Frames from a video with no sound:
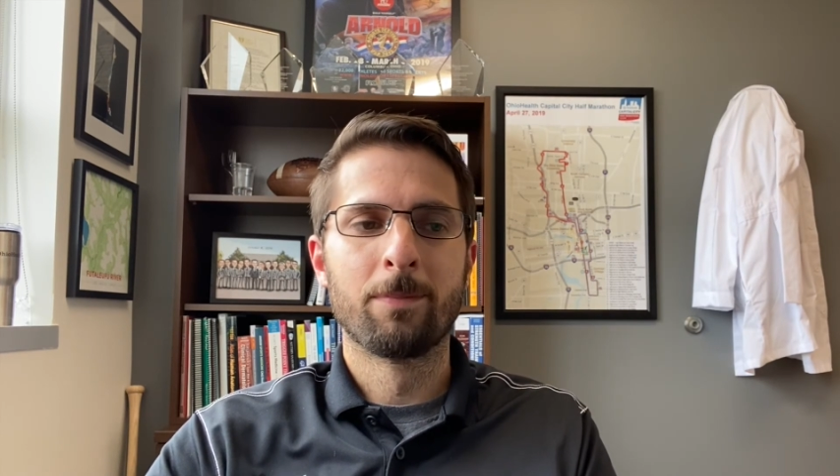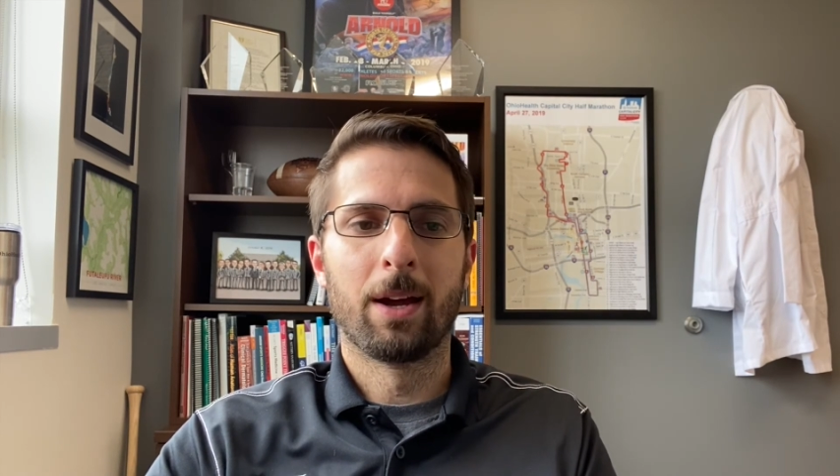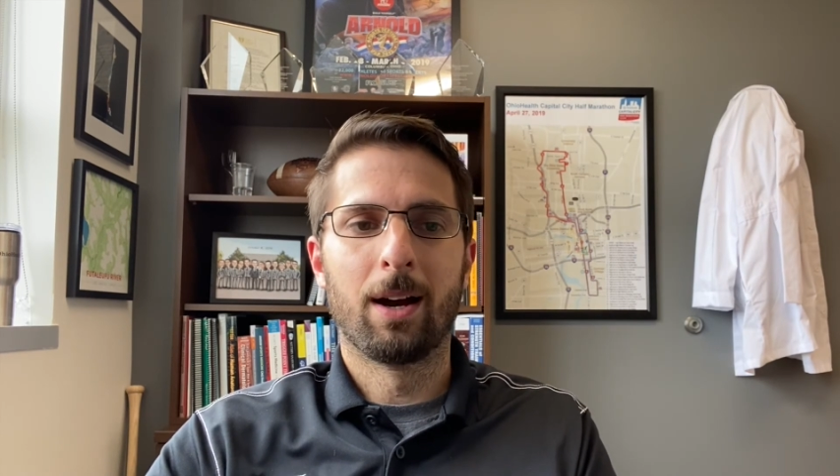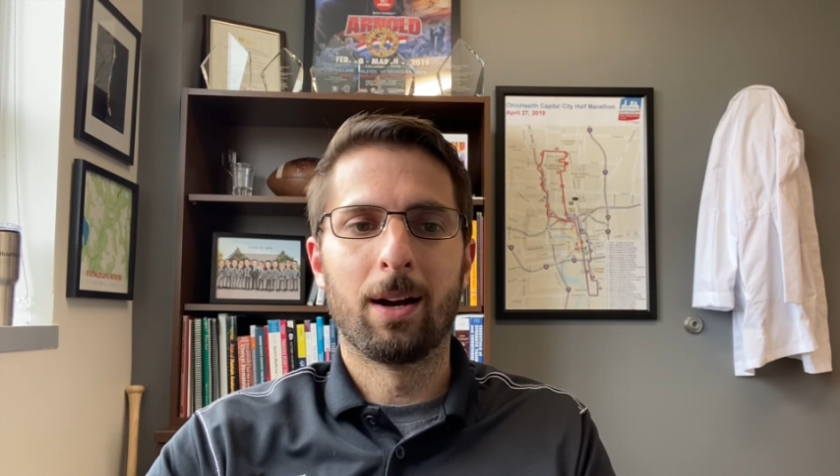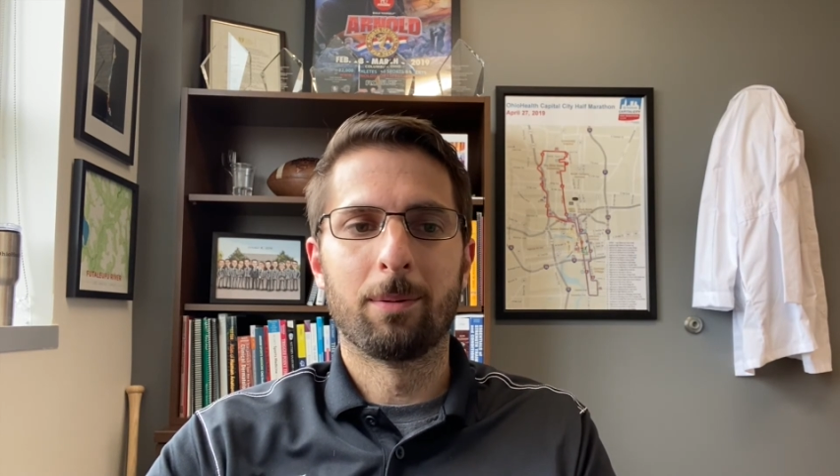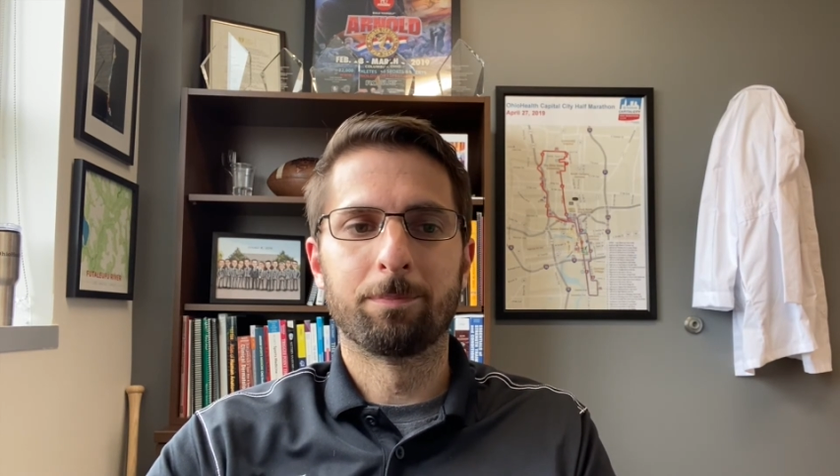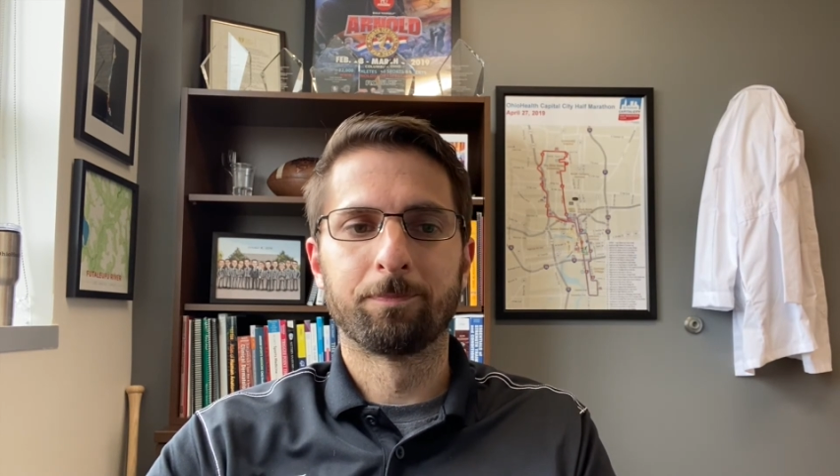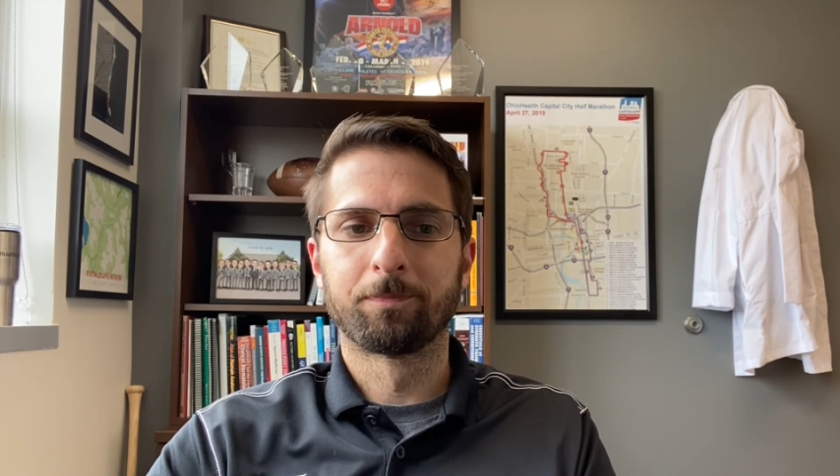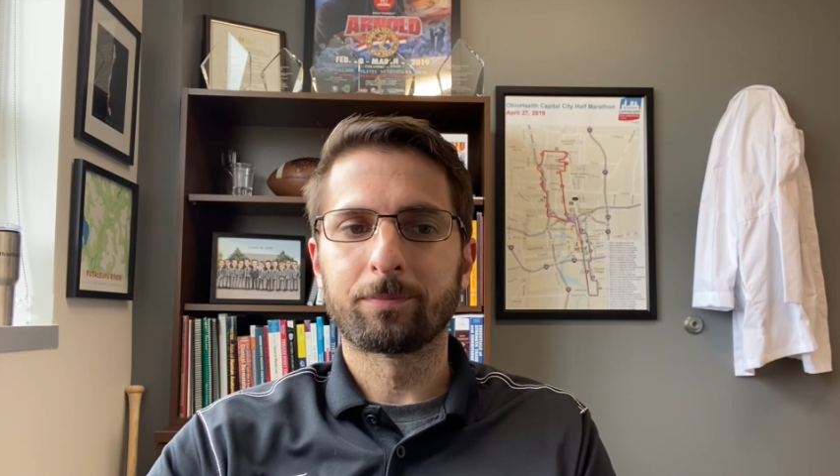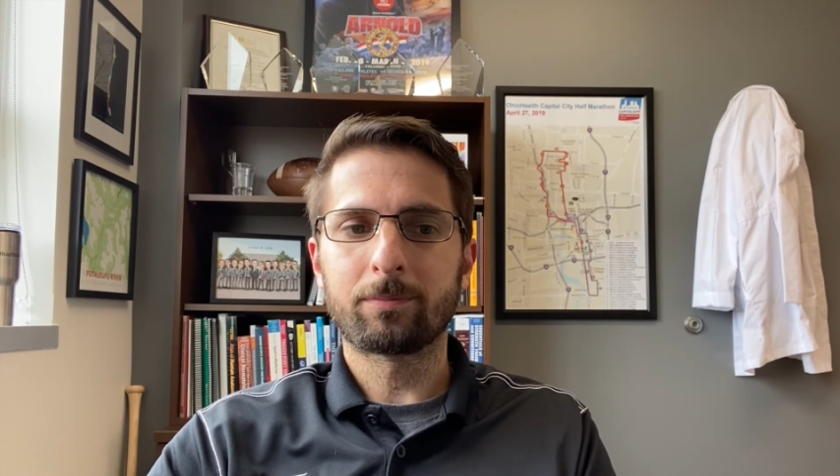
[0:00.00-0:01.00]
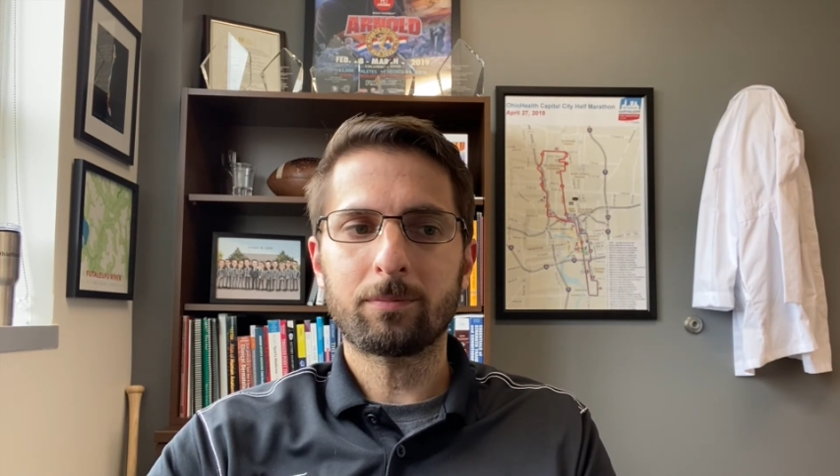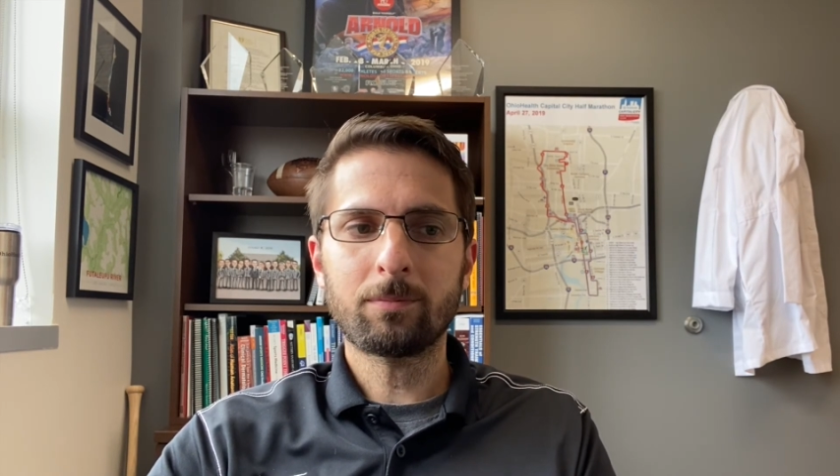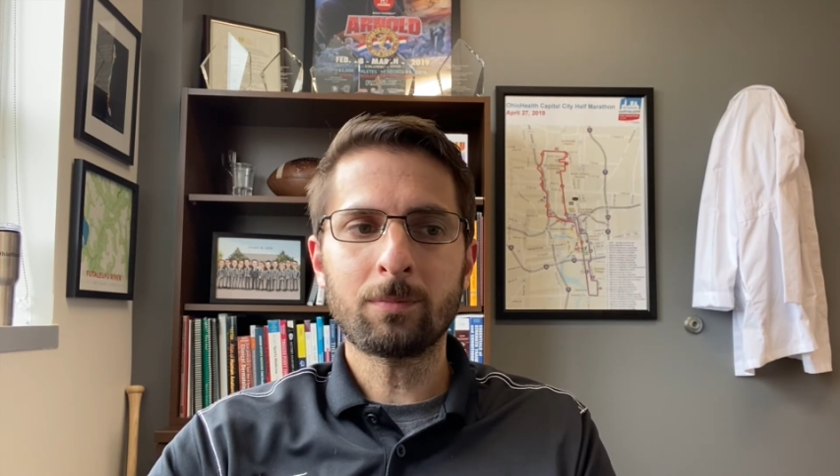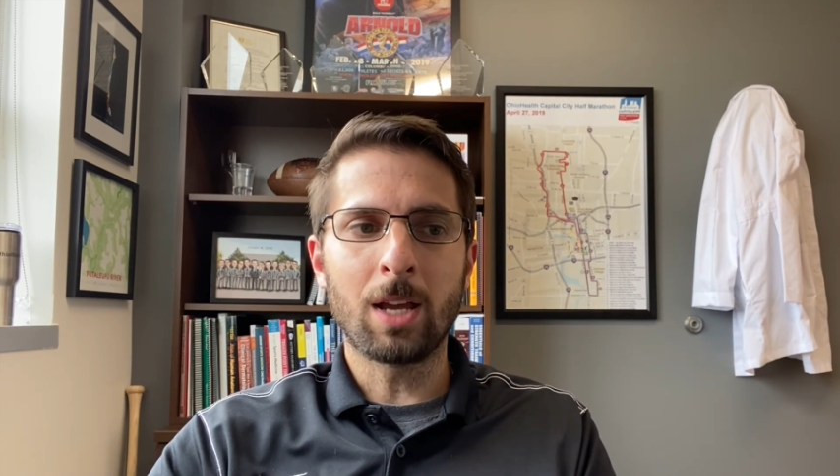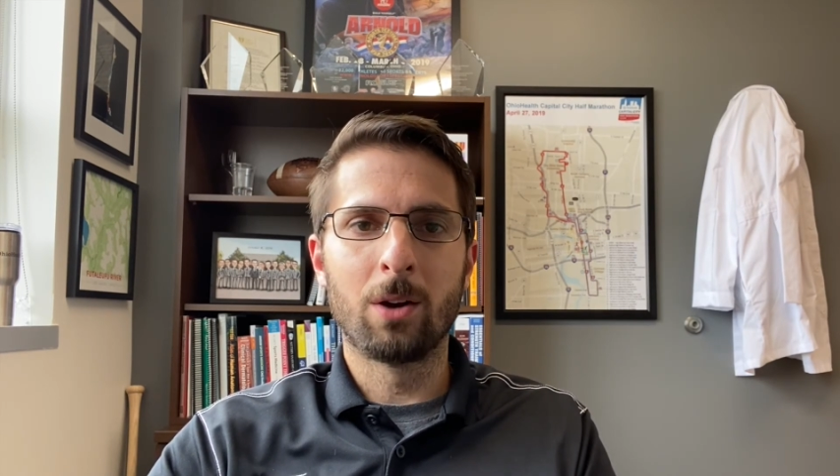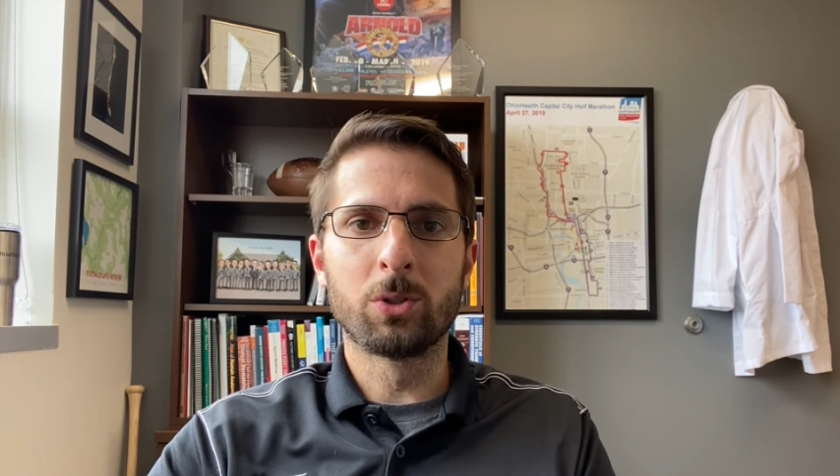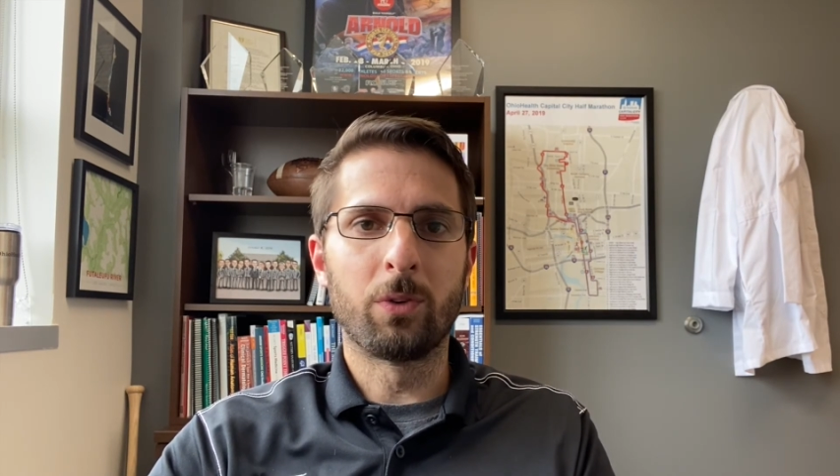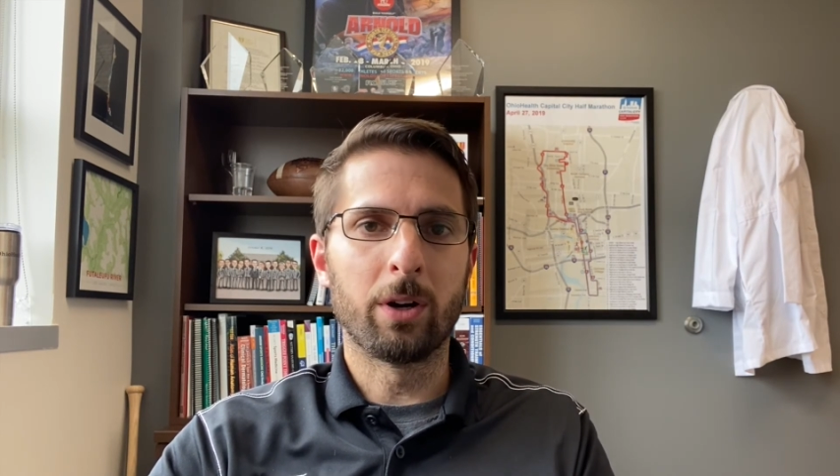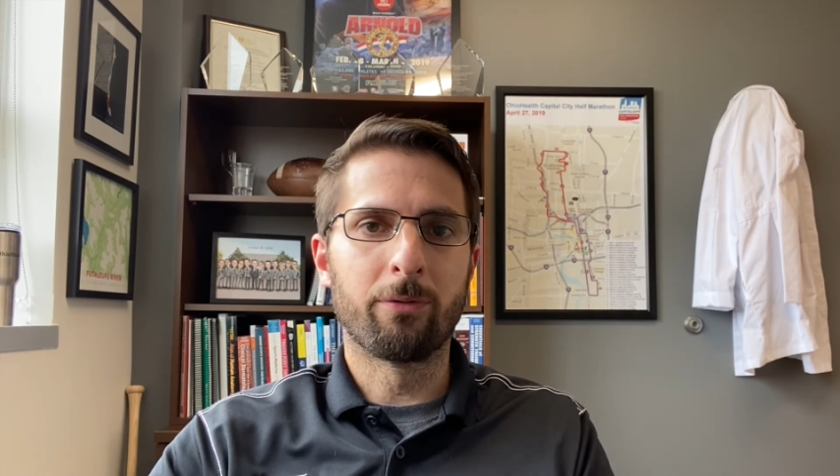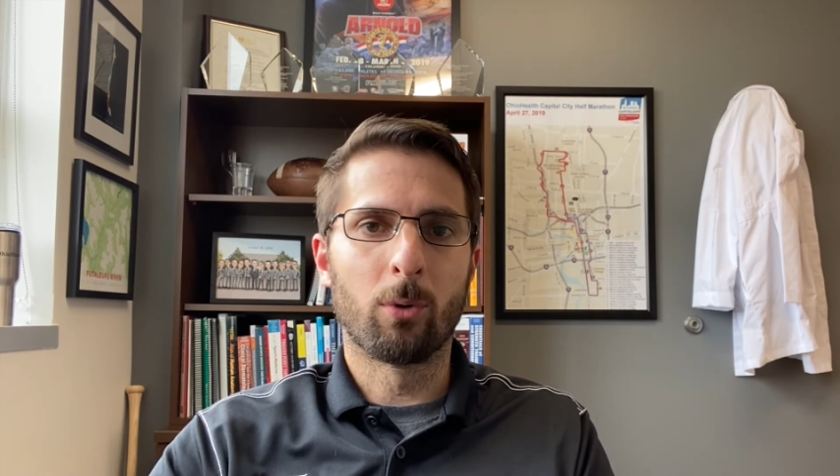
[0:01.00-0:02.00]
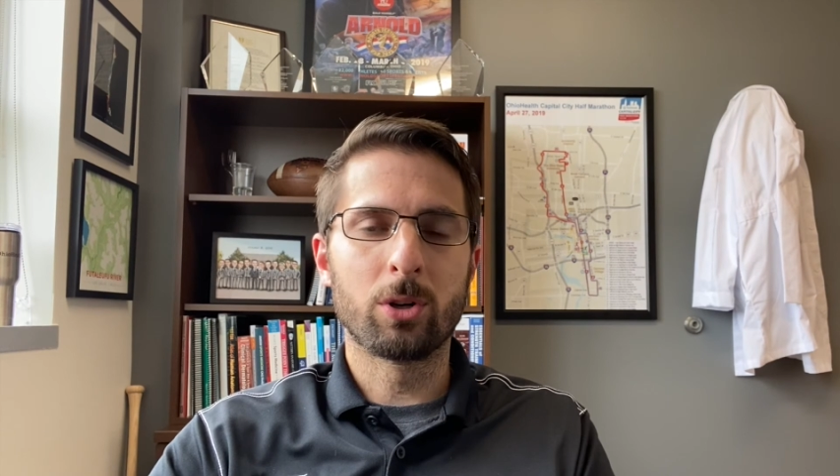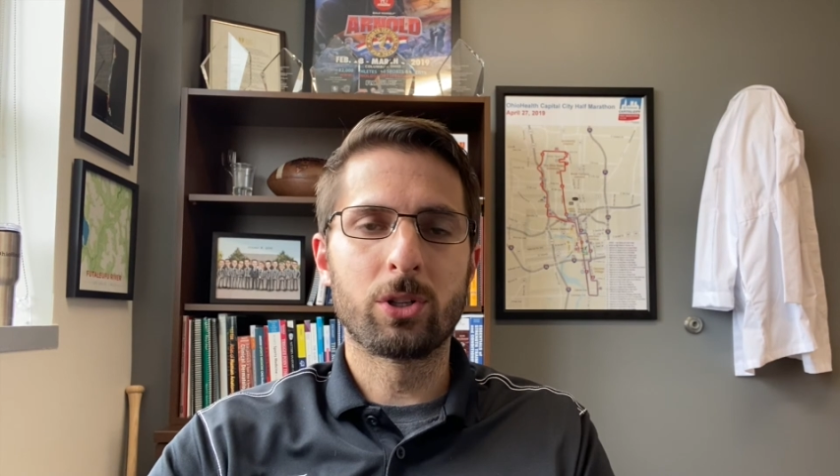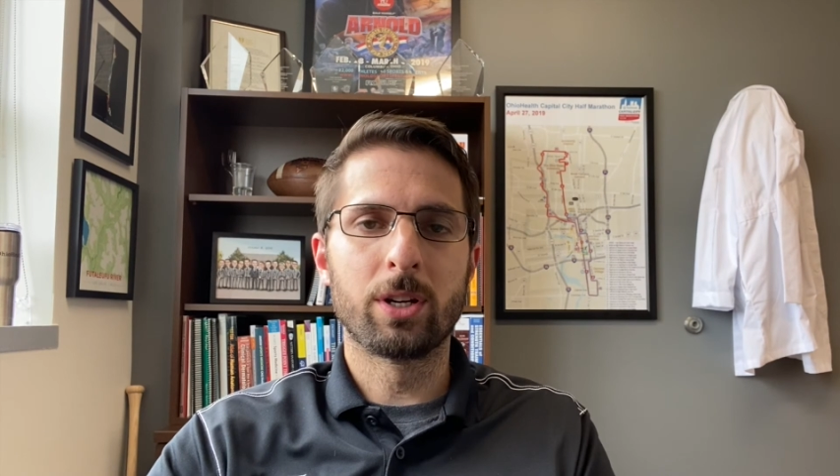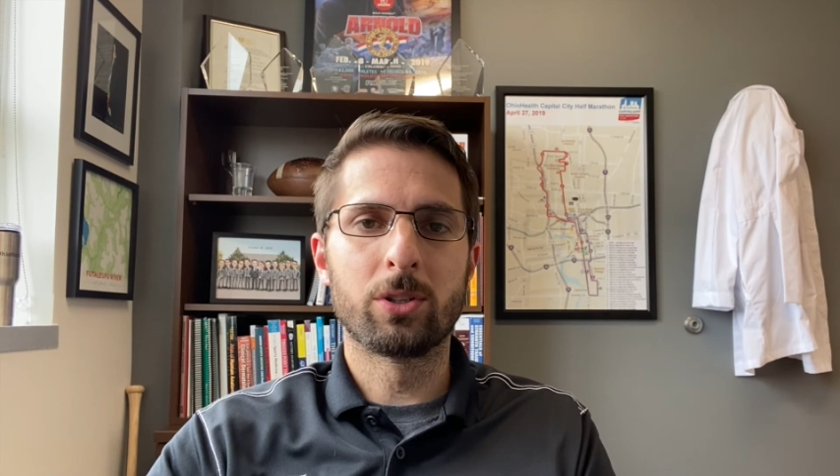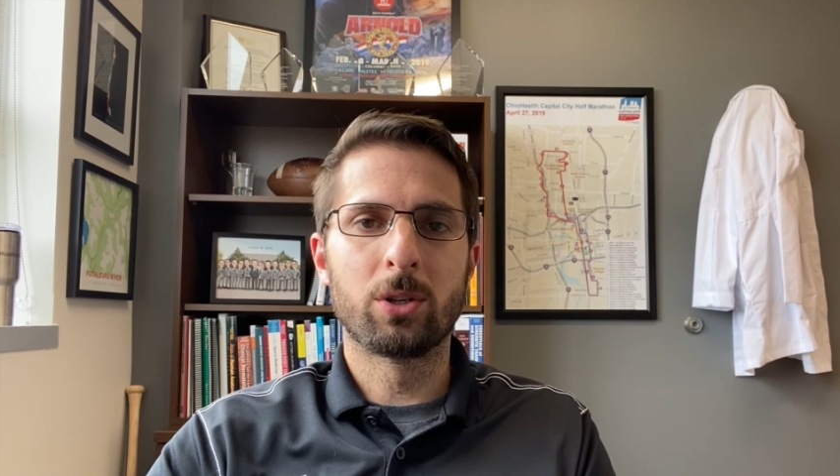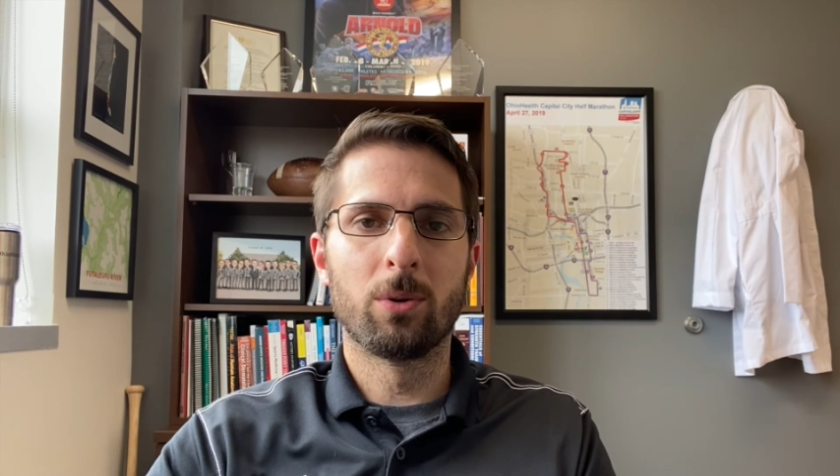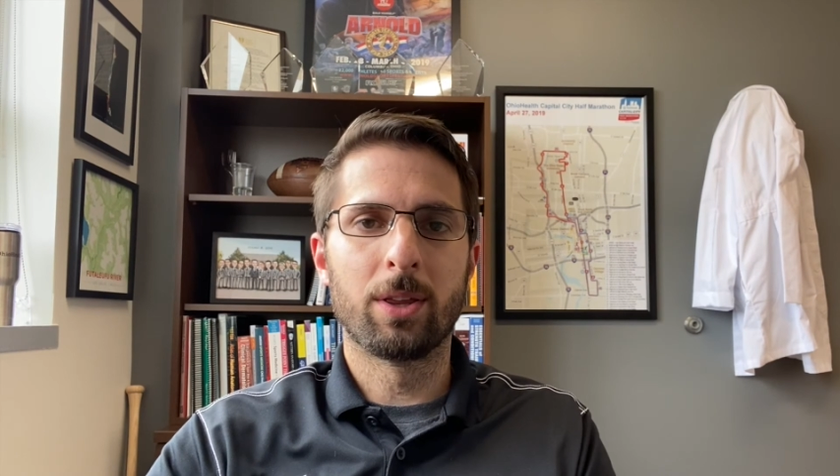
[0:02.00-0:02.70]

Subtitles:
I was very fortunate to,